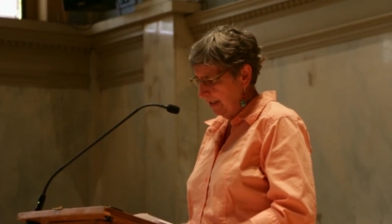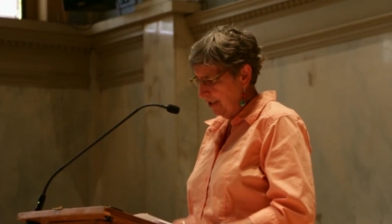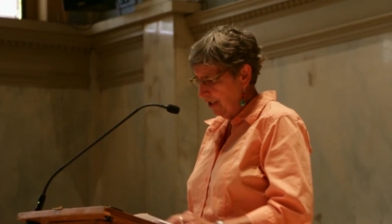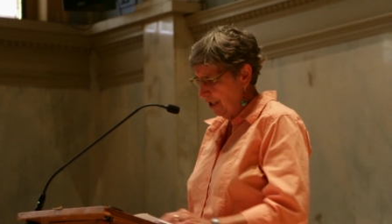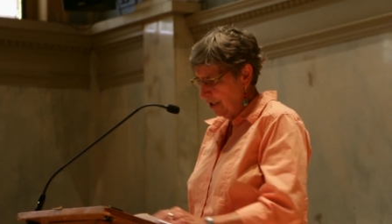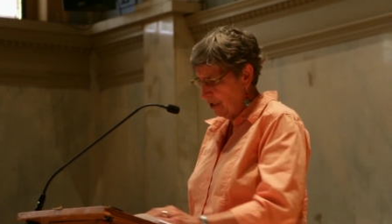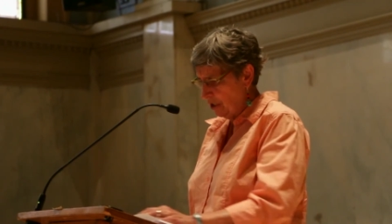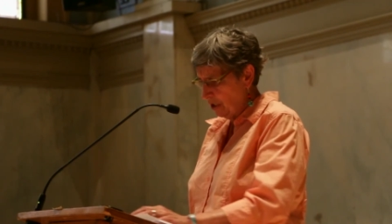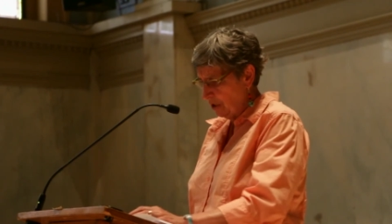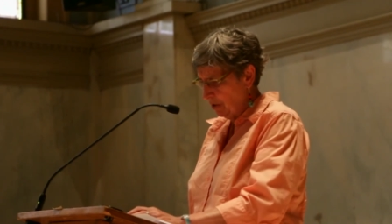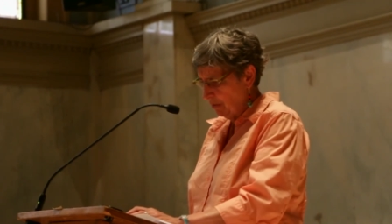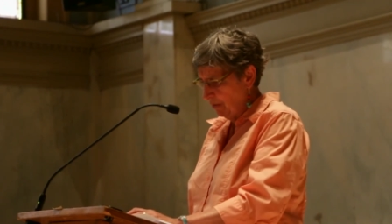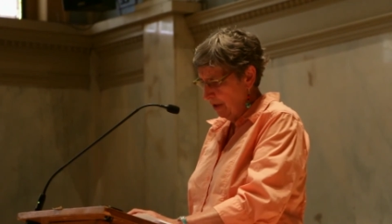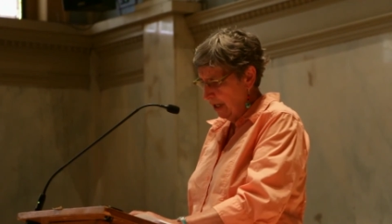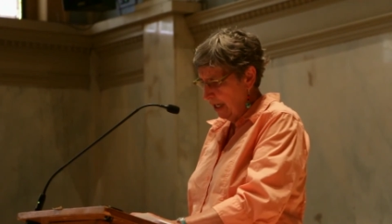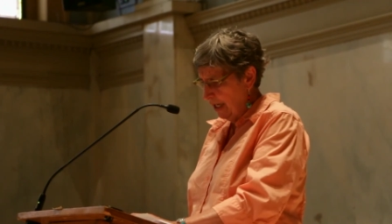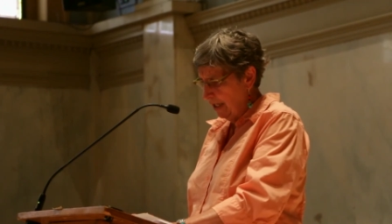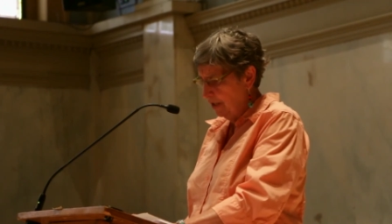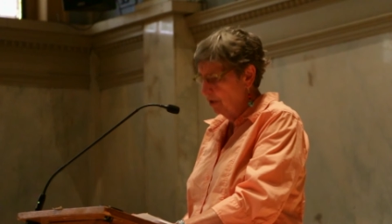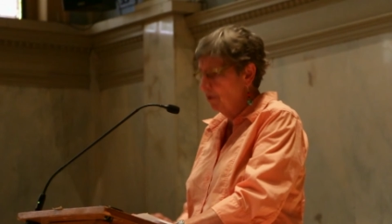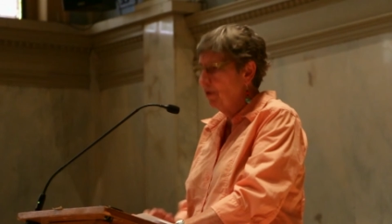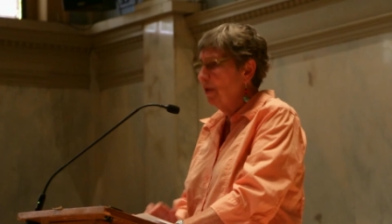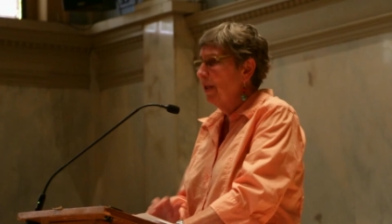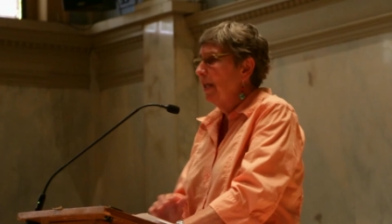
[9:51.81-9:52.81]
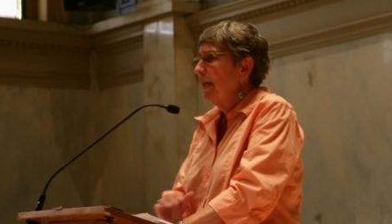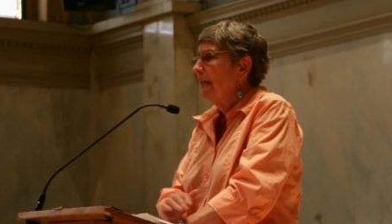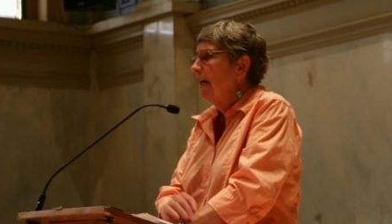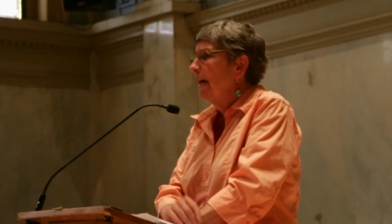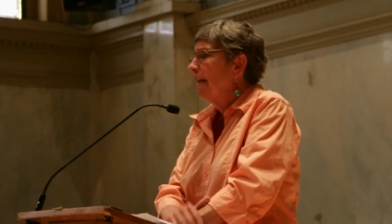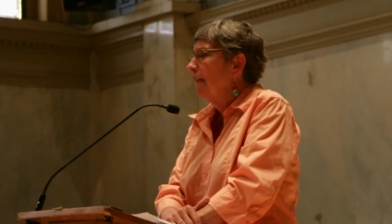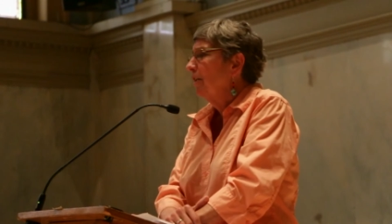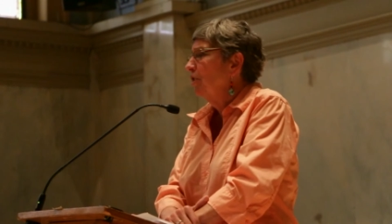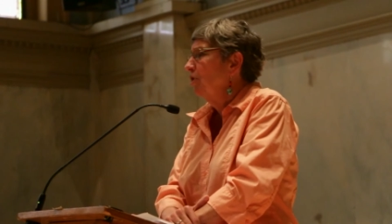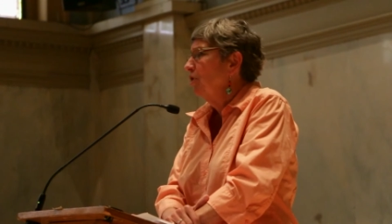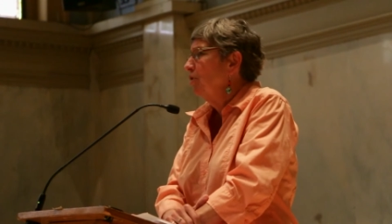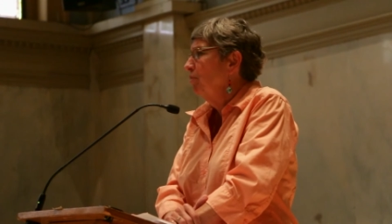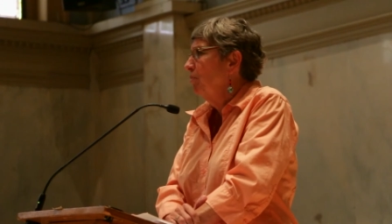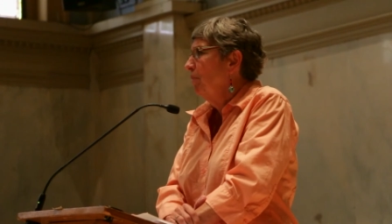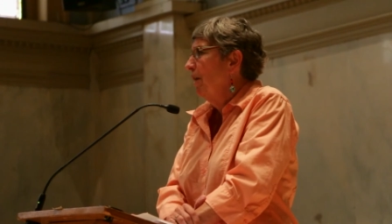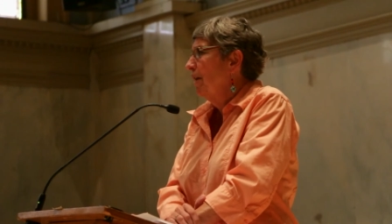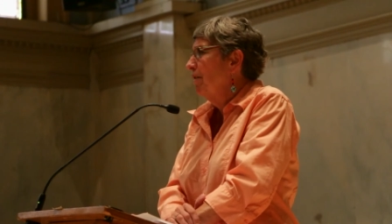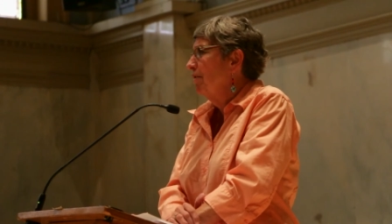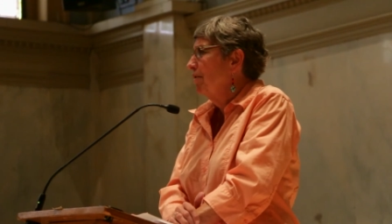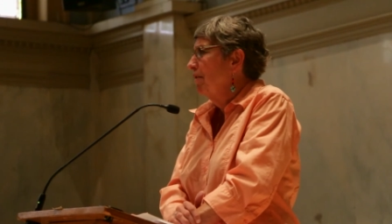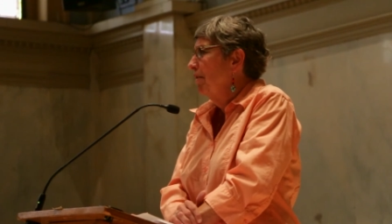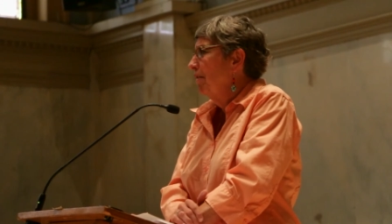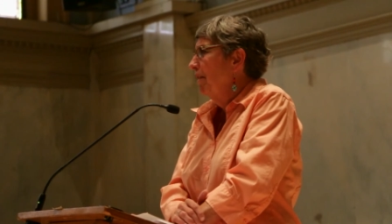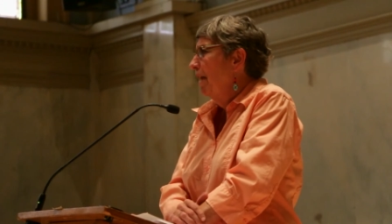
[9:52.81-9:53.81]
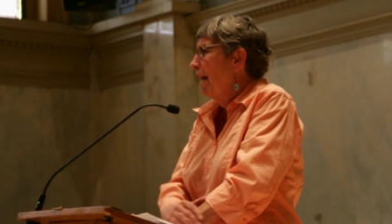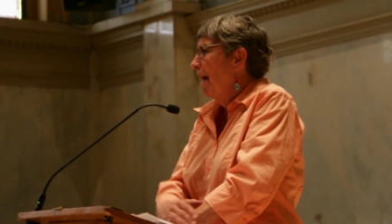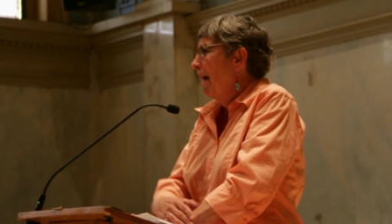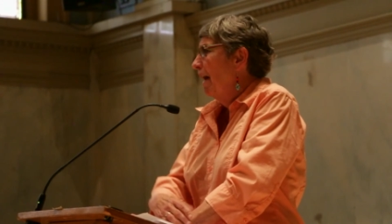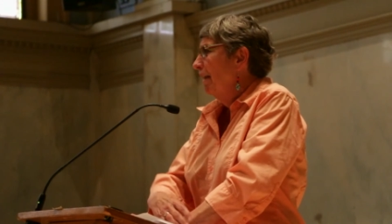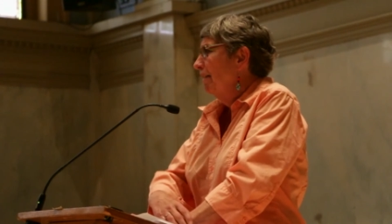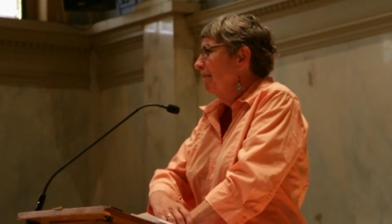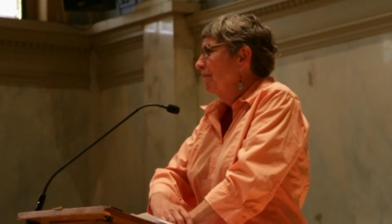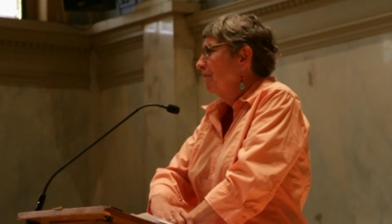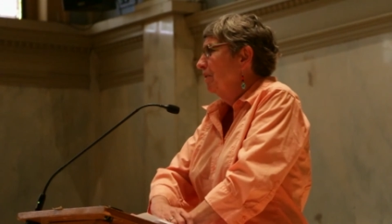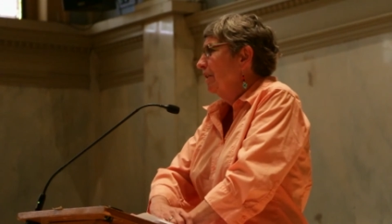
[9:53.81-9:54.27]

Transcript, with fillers: Just three, you'd think I could do better than that.